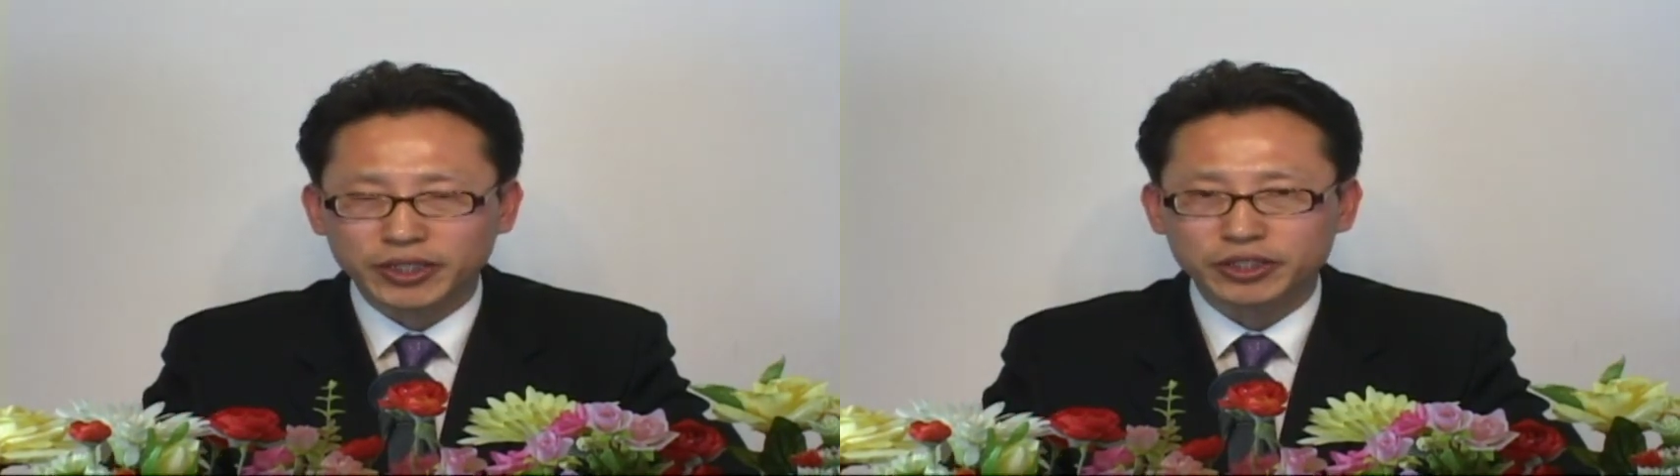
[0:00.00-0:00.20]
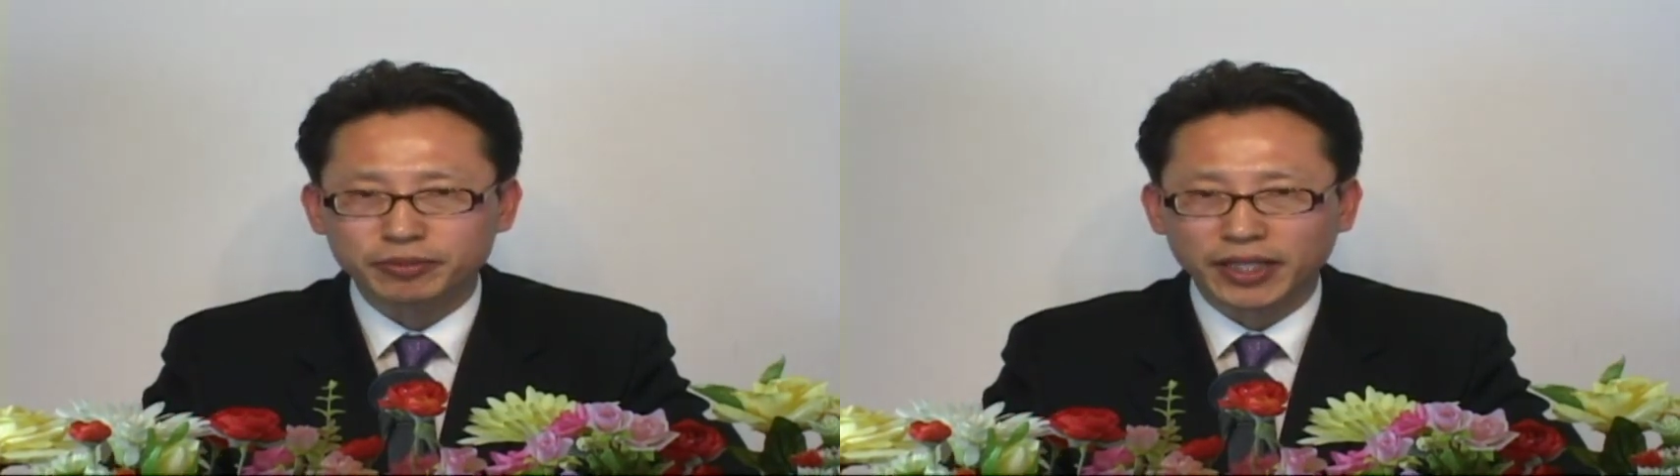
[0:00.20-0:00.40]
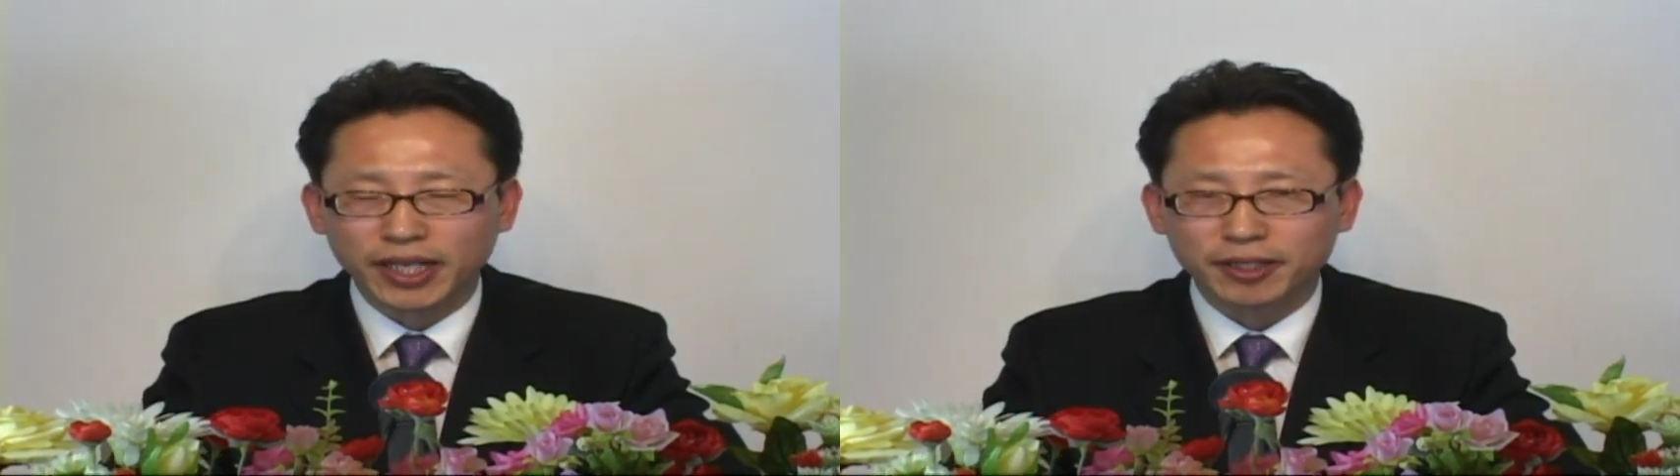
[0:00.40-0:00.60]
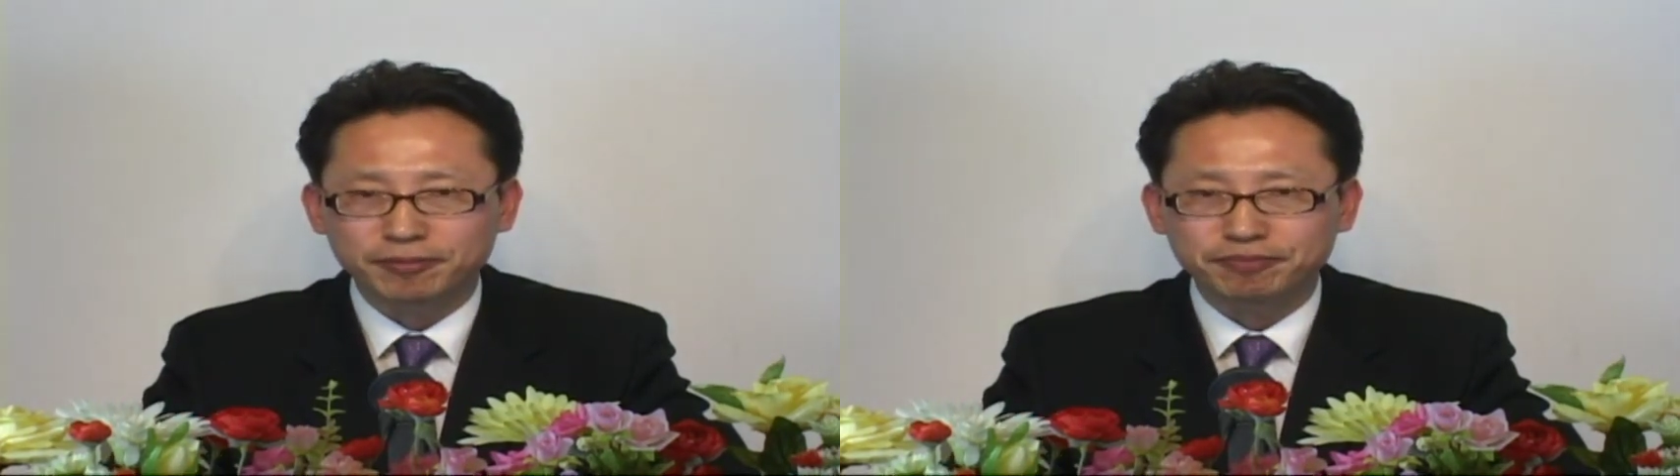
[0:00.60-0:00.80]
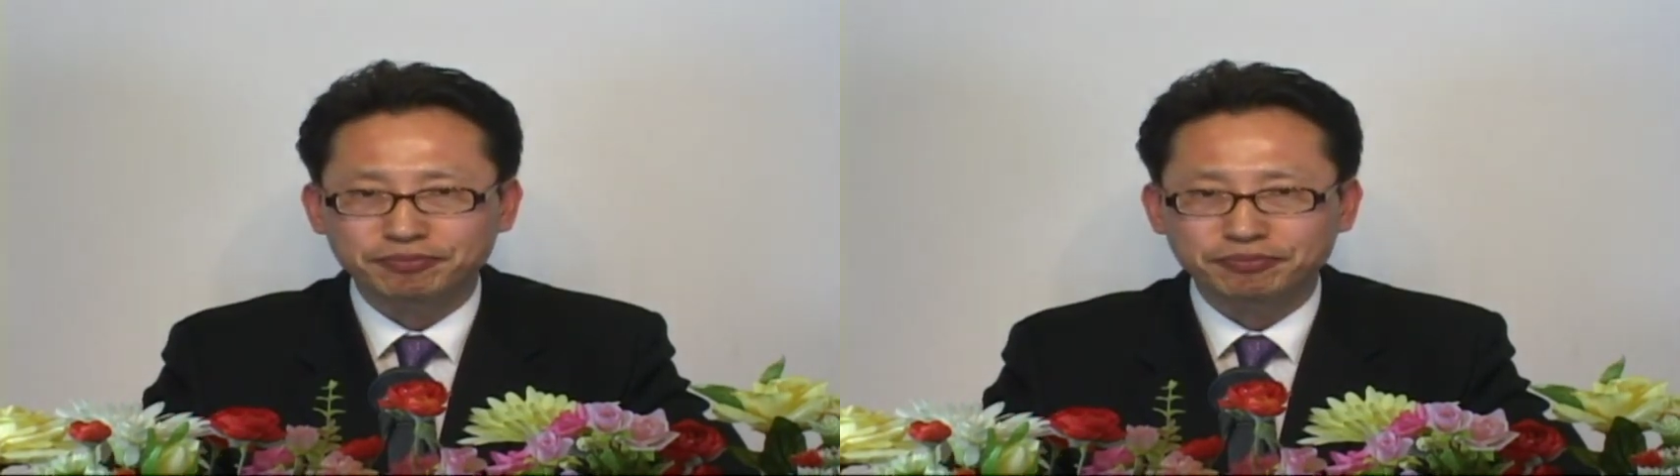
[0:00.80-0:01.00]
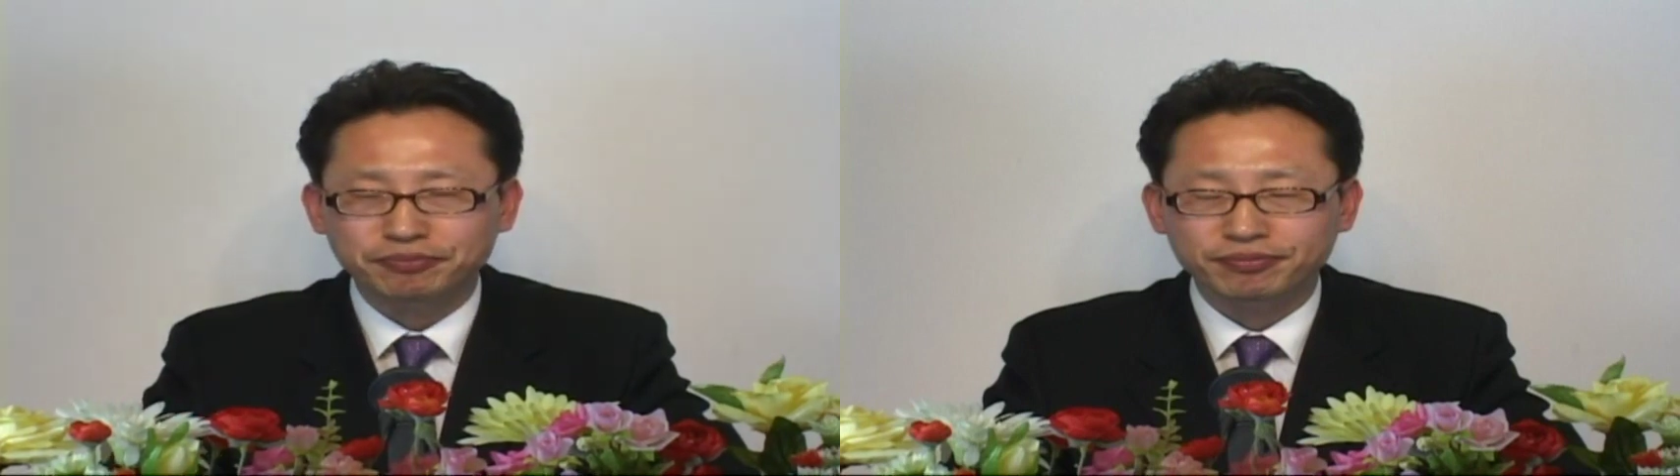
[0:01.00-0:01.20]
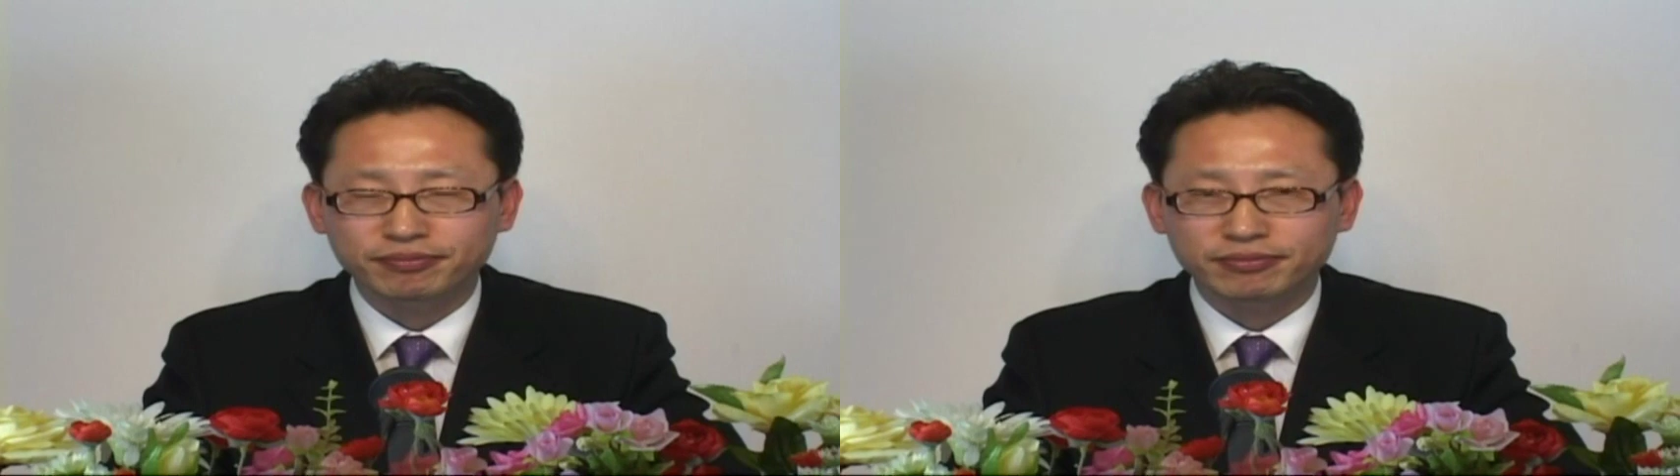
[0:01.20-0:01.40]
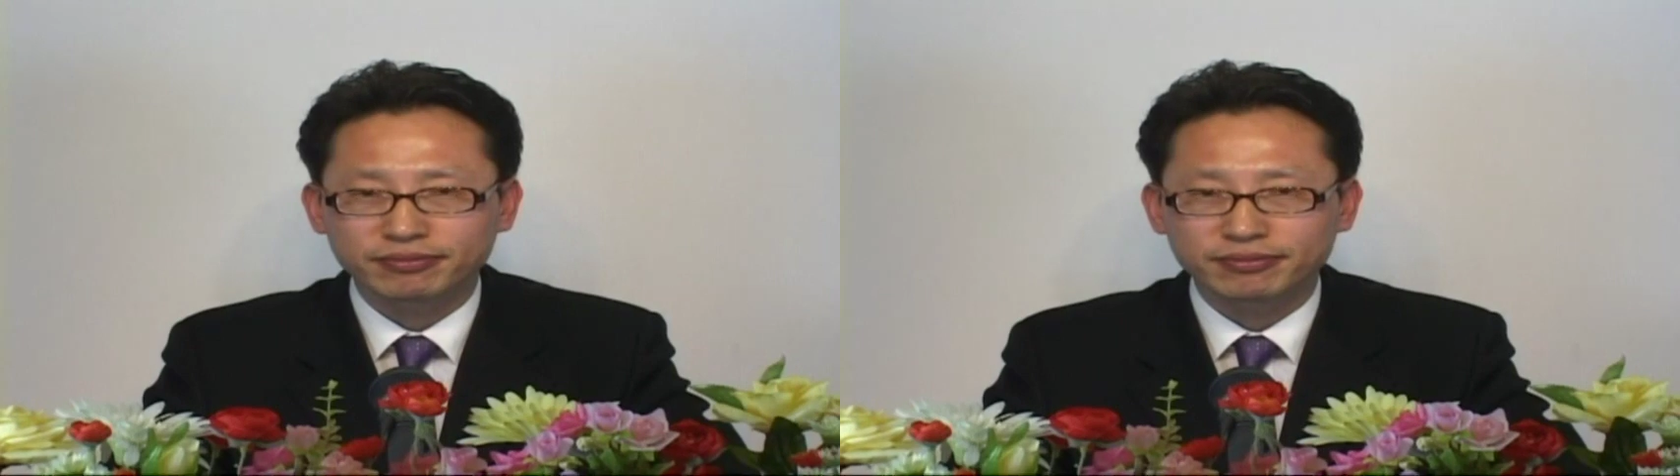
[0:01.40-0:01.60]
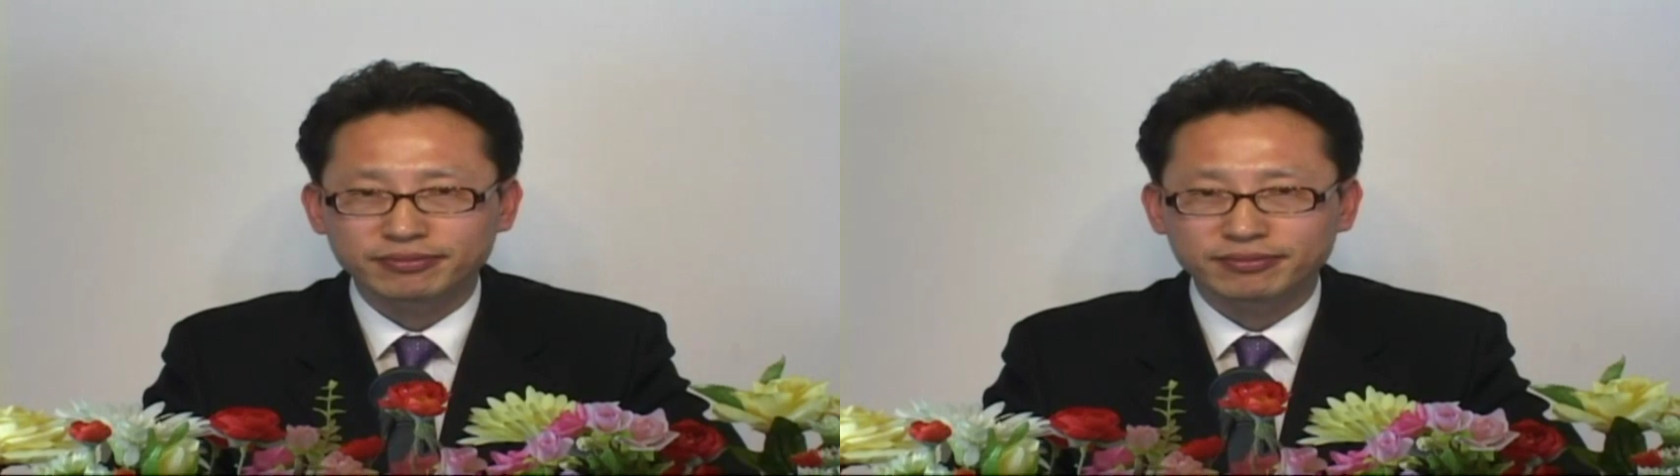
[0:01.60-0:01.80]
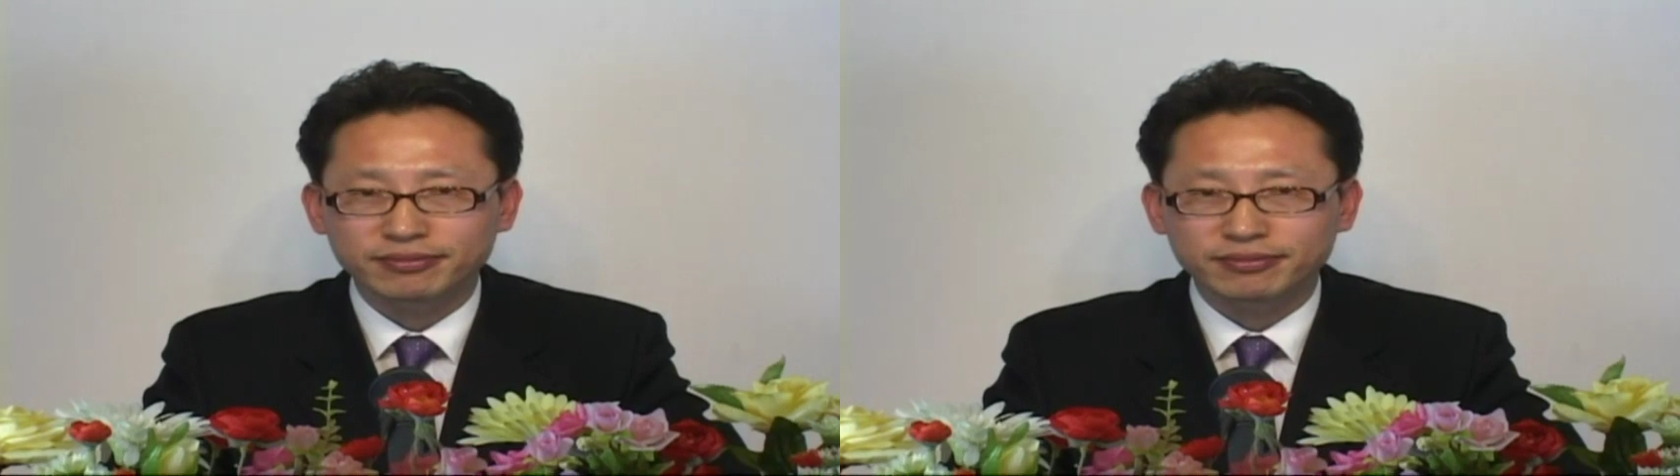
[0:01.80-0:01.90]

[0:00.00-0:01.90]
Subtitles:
When Jesus entered